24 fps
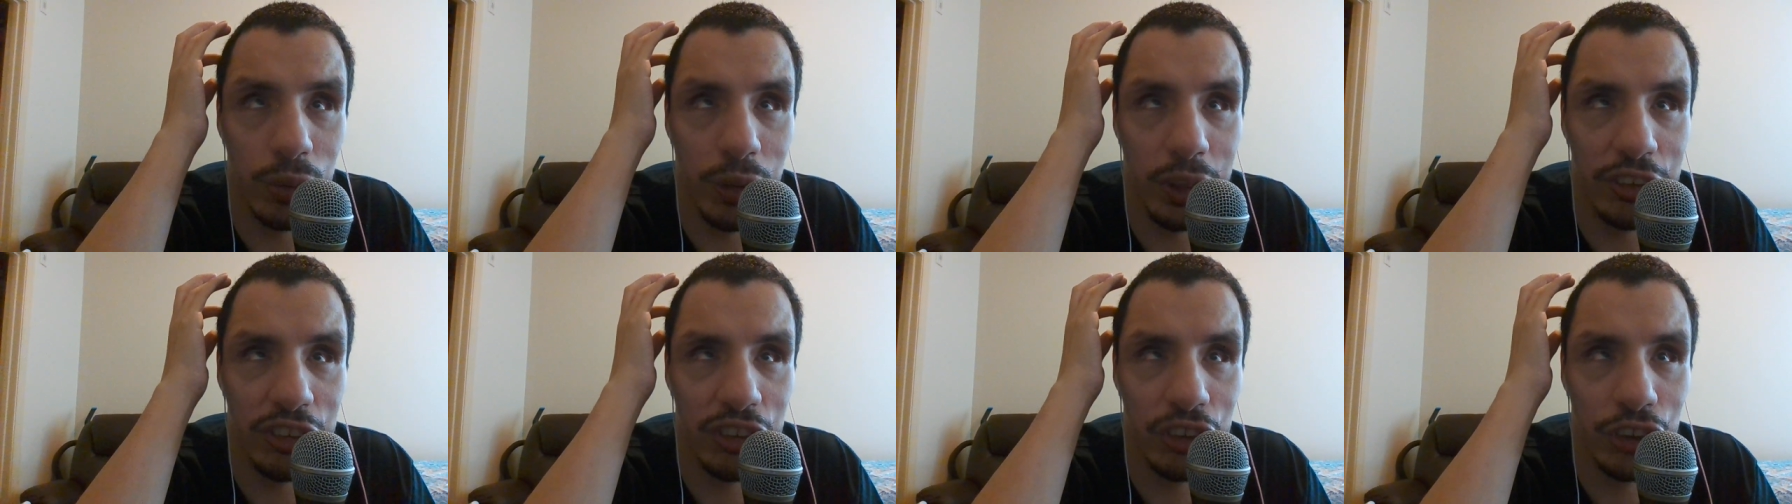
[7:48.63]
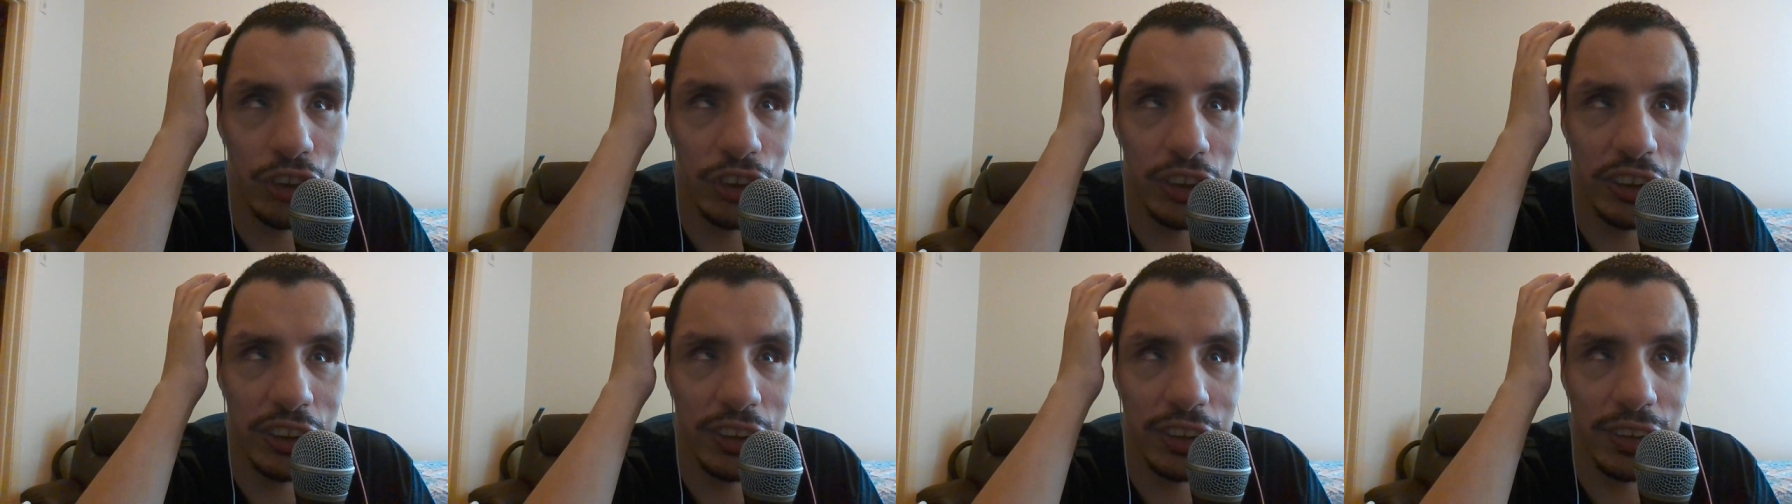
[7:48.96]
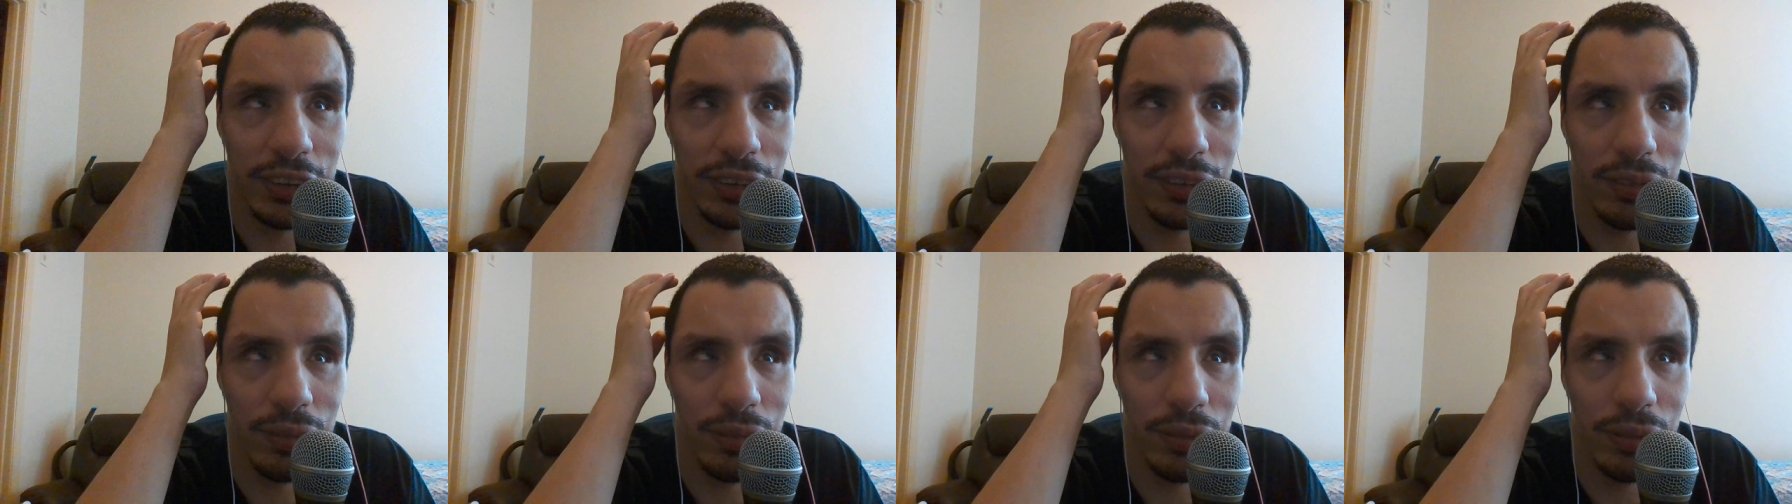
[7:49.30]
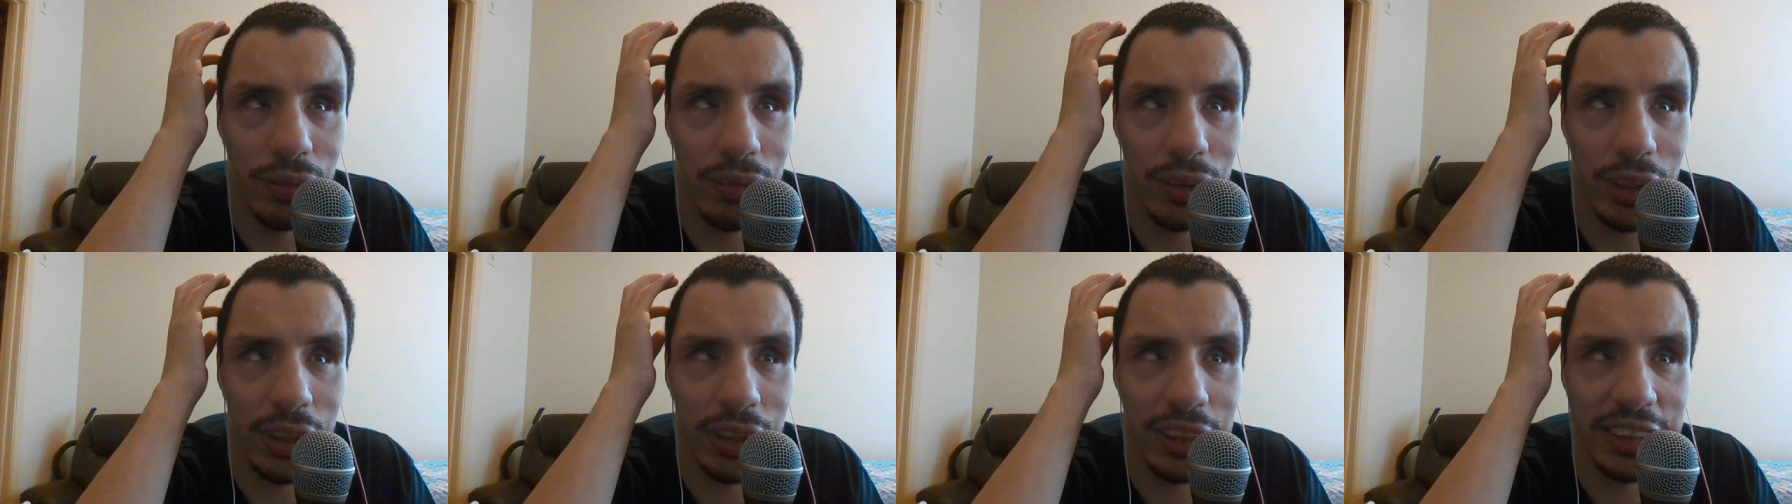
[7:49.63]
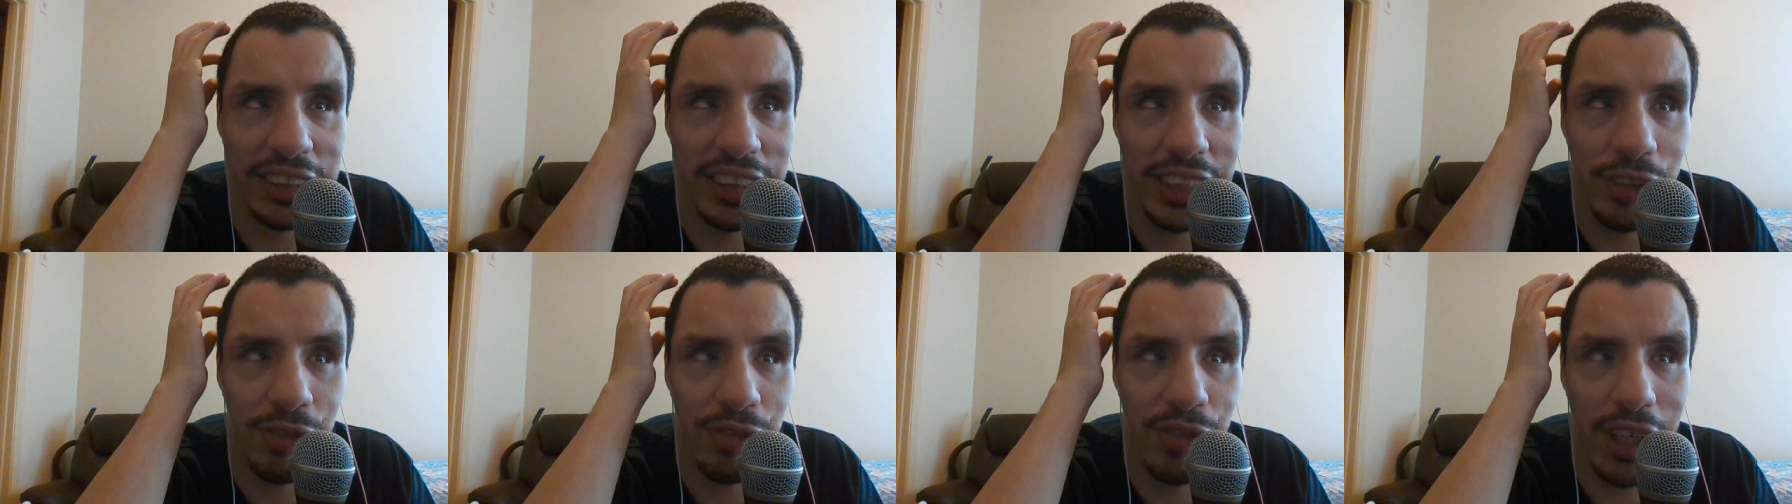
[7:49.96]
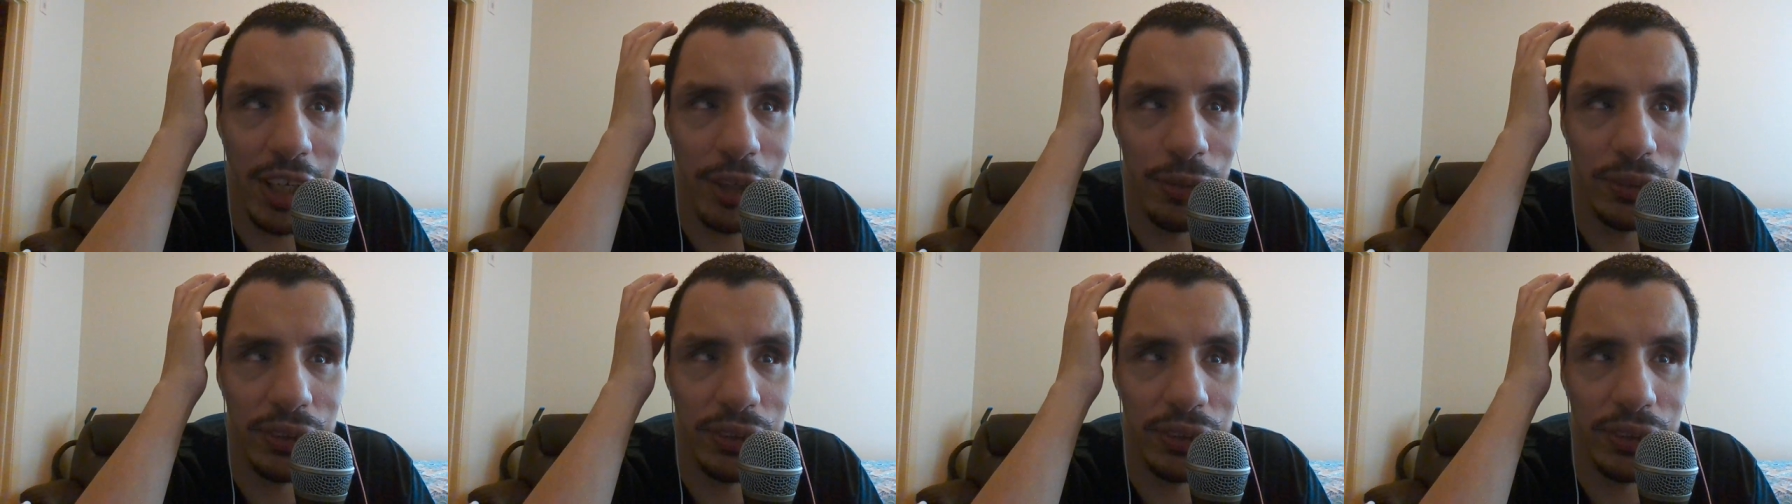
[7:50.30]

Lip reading: It's just as if I